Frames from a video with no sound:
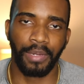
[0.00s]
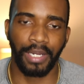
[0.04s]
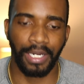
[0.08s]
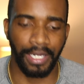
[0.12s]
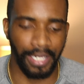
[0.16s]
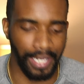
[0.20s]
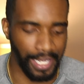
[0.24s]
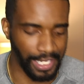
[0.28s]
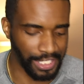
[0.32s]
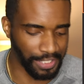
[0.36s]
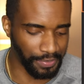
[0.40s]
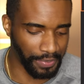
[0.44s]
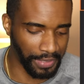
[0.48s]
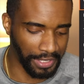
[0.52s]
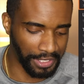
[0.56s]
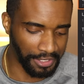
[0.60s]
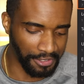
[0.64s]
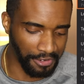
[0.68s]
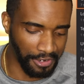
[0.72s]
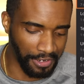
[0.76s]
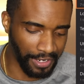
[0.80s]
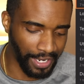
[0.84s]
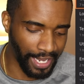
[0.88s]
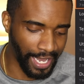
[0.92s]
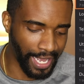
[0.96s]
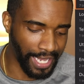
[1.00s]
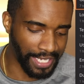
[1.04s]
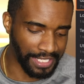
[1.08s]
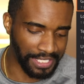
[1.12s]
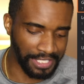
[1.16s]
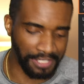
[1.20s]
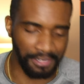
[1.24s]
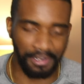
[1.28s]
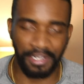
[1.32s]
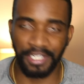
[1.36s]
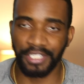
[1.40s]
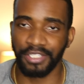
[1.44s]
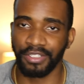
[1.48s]
money I spent on gas
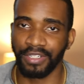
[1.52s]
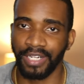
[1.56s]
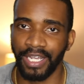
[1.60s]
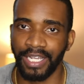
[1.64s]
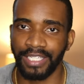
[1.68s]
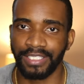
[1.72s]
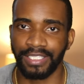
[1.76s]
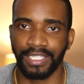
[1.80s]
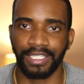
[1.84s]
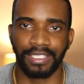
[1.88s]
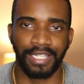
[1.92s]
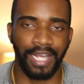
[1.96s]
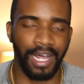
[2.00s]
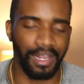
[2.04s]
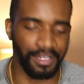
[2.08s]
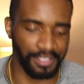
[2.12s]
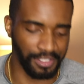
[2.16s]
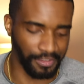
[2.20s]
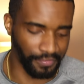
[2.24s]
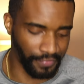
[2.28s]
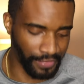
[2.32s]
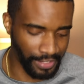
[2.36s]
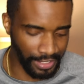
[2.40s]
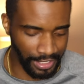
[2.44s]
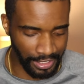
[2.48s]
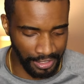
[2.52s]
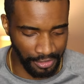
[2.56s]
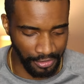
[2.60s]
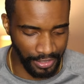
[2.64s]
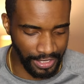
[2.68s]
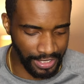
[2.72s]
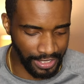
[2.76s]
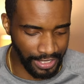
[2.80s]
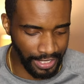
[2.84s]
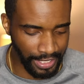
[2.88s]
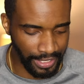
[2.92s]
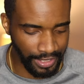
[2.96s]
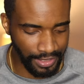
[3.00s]

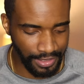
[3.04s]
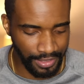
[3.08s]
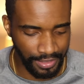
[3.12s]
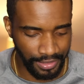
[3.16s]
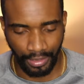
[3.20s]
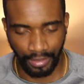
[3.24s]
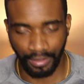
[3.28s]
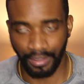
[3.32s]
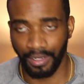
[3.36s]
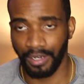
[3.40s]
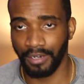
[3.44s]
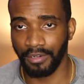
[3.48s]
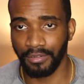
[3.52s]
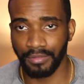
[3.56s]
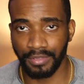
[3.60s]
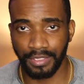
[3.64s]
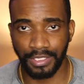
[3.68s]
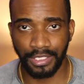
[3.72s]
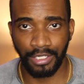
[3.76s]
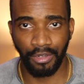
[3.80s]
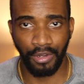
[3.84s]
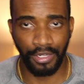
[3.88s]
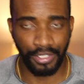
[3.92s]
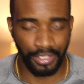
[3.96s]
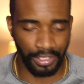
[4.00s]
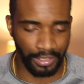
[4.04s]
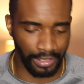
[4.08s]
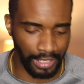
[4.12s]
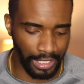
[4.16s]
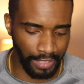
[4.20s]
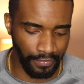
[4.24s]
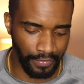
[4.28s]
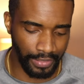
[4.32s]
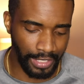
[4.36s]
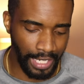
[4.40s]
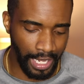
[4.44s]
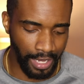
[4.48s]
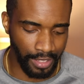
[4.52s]
$218.53, loans
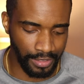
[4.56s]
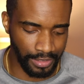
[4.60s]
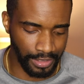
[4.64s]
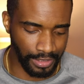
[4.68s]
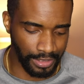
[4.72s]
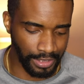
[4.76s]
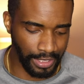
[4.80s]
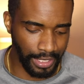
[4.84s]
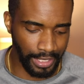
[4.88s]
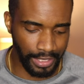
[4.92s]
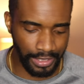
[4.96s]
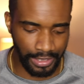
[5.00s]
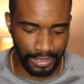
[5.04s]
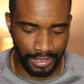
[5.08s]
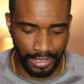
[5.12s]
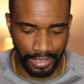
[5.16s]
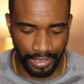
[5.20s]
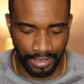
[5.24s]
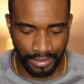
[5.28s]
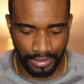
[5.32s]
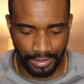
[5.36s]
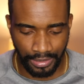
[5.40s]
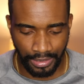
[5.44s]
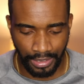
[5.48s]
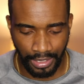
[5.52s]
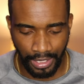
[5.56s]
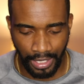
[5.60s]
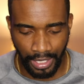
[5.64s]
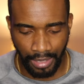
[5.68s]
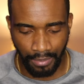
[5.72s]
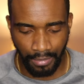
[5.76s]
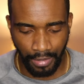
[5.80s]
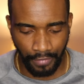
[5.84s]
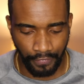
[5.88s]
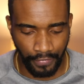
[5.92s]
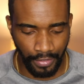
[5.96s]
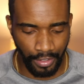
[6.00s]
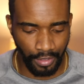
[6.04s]
$211.06
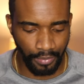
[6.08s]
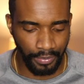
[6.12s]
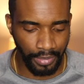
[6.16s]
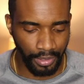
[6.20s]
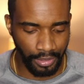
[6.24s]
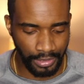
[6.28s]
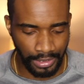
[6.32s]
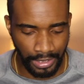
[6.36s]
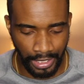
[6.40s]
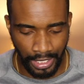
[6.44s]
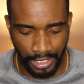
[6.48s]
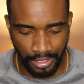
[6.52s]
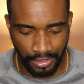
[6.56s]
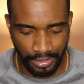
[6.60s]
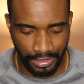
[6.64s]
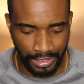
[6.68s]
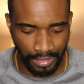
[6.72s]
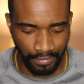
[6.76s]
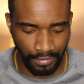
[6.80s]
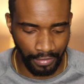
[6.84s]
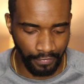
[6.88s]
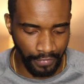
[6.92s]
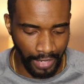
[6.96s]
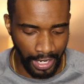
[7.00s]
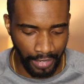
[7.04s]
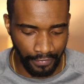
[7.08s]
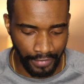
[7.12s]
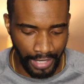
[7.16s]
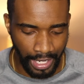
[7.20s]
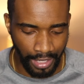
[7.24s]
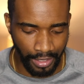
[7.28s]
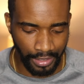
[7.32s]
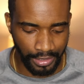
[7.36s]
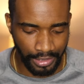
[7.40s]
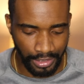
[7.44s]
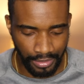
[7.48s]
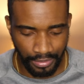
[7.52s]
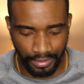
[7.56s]
my phone bill is
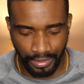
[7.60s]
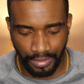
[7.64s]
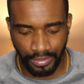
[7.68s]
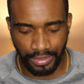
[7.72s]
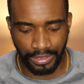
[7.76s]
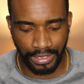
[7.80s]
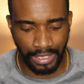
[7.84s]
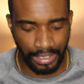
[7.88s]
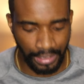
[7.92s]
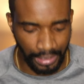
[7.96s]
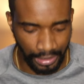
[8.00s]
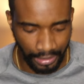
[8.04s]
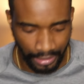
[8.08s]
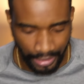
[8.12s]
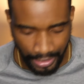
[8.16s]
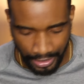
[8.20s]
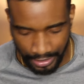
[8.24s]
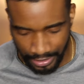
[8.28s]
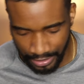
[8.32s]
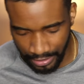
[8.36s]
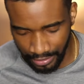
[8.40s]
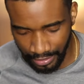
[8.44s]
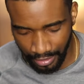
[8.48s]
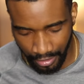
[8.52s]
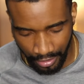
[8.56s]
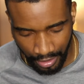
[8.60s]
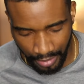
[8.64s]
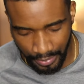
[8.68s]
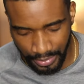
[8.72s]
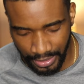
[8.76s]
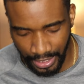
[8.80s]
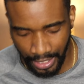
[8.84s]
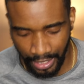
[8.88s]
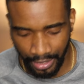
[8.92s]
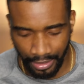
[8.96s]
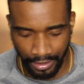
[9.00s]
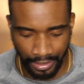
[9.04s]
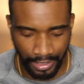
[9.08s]
$175. You, you see the list, you know what I'm
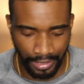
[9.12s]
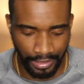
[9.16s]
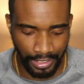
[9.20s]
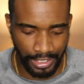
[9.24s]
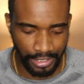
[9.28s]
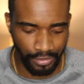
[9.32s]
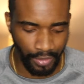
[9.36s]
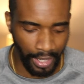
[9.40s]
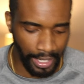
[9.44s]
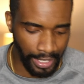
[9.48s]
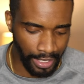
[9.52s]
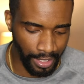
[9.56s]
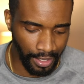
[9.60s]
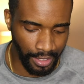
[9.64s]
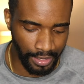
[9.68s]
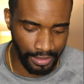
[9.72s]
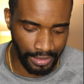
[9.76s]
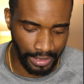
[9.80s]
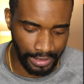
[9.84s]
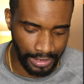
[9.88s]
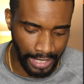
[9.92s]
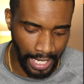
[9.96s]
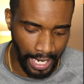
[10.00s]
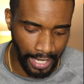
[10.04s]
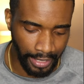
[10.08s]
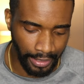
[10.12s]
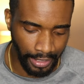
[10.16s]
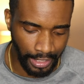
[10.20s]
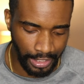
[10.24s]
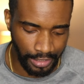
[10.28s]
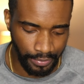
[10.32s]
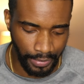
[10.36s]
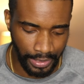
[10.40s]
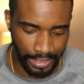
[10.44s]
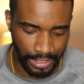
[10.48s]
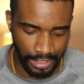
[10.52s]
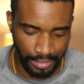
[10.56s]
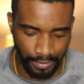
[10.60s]
saying? This right here is the tiny
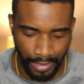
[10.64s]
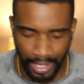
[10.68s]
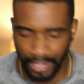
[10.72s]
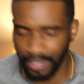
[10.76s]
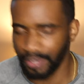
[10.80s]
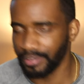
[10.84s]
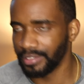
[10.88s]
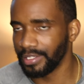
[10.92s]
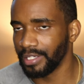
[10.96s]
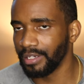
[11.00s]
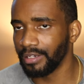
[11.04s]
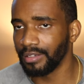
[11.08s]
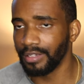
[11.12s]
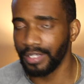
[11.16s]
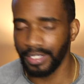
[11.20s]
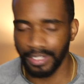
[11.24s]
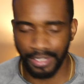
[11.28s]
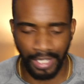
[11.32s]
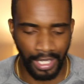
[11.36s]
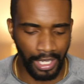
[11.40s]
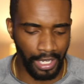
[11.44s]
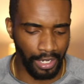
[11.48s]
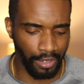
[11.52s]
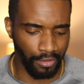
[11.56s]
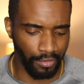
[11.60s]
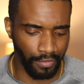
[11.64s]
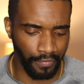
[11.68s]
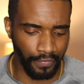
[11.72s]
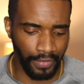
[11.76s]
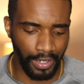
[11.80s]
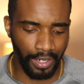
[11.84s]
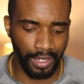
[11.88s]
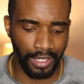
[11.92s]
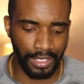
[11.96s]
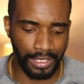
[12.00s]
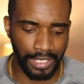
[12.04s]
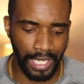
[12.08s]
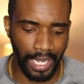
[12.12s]
expenses. My utilities were
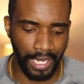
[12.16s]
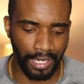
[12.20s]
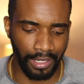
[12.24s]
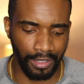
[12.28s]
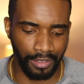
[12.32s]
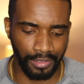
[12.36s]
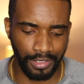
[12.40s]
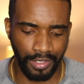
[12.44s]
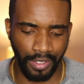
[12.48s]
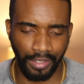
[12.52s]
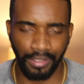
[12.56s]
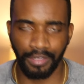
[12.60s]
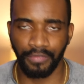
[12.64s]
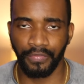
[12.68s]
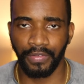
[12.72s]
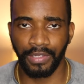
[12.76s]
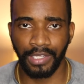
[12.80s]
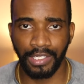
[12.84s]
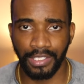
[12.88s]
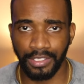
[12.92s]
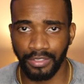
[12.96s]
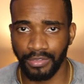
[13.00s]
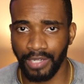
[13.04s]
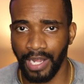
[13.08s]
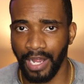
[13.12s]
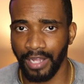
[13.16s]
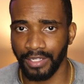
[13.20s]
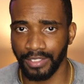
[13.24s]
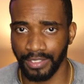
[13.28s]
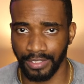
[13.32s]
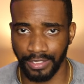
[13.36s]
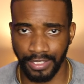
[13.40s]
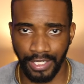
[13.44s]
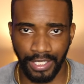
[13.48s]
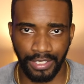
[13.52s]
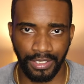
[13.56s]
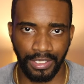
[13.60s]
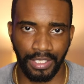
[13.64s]
very tiny. It was only
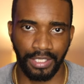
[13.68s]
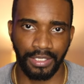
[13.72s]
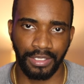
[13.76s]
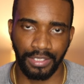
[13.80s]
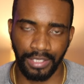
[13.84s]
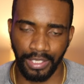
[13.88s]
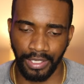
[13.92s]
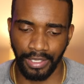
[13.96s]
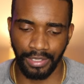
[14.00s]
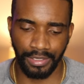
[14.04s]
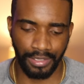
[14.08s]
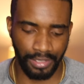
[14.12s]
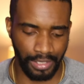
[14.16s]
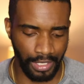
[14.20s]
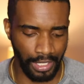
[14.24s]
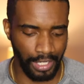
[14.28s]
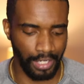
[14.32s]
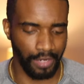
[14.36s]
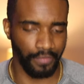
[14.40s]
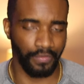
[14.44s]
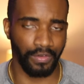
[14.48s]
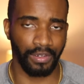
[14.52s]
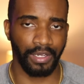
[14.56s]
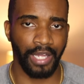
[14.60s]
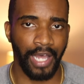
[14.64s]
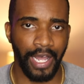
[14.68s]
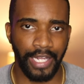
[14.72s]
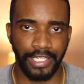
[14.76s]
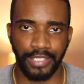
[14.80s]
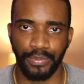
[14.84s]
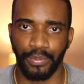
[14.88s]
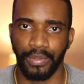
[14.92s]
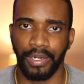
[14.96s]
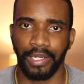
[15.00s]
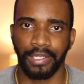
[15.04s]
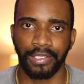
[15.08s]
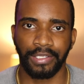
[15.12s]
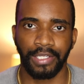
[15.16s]
$52.16 for
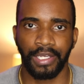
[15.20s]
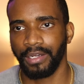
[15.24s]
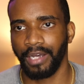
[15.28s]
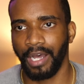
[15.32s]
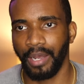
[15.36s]
last month.